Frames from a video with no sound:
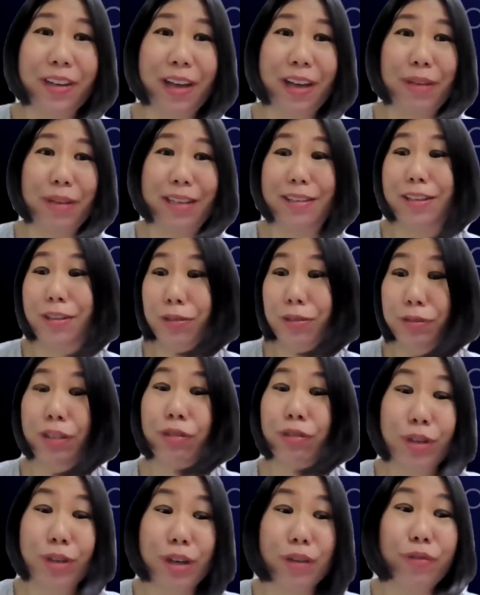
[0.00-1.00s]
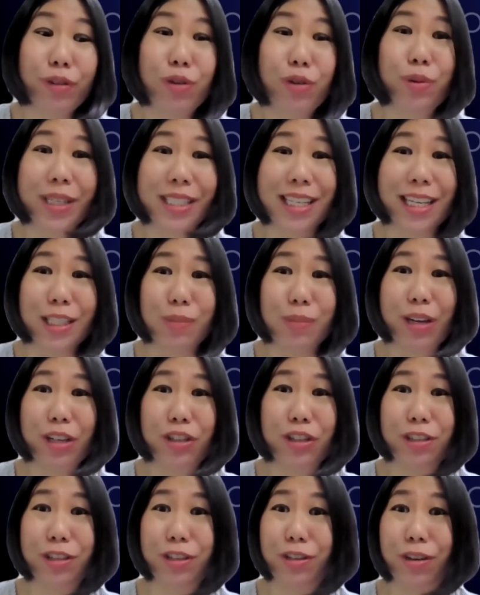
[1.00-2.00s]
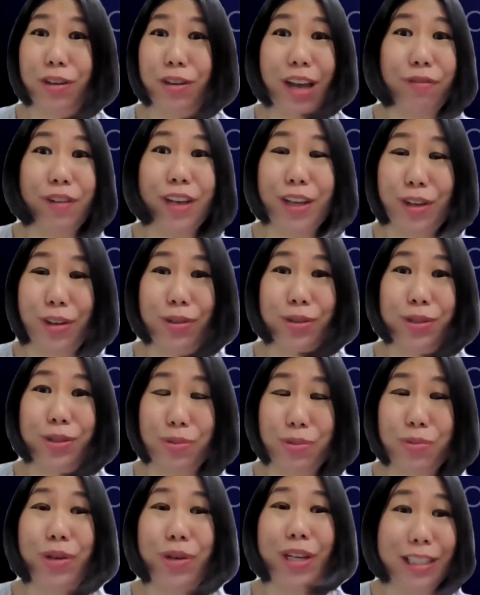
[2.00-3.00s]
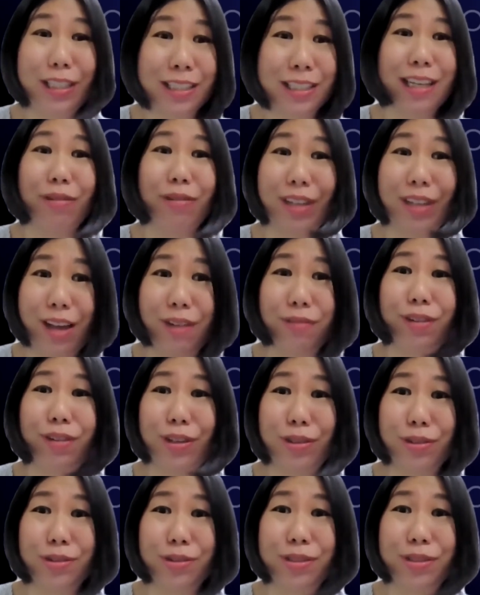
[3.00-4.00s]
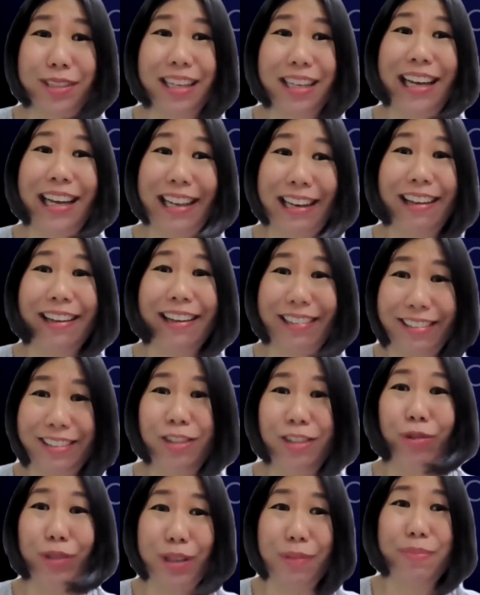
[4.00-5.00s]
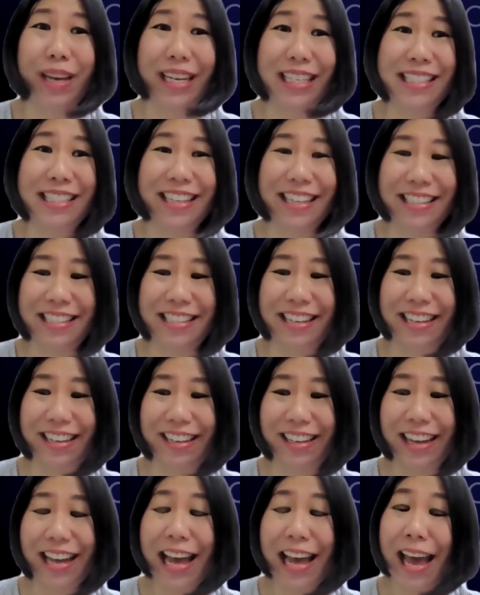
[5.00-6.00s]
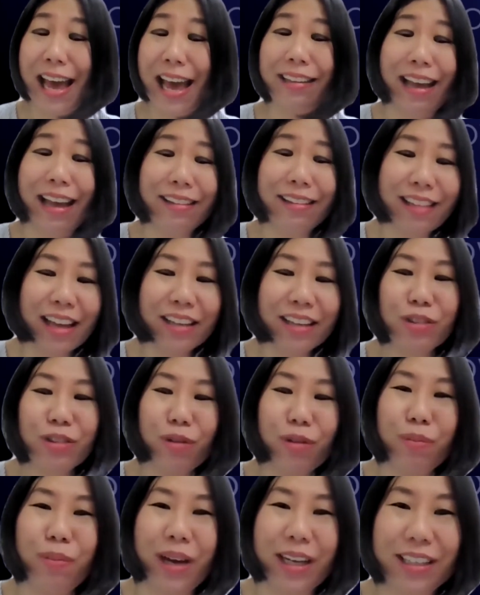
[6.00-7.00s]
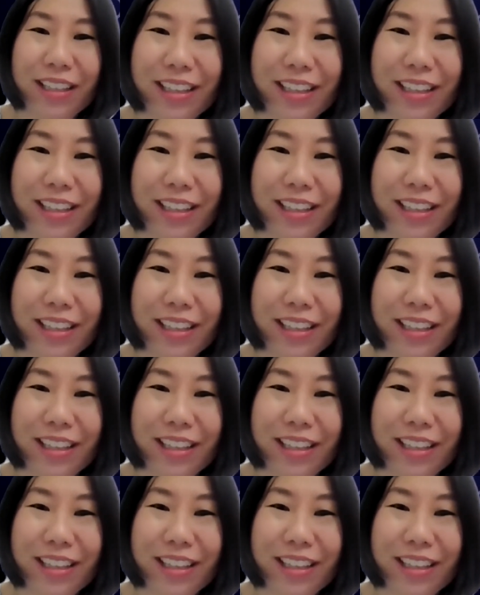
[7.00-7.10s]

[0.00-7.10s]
I mean, to the viewers especially, you know, FAQs, really start with the FAQs, like know the basics. Yeah. And thanks so much.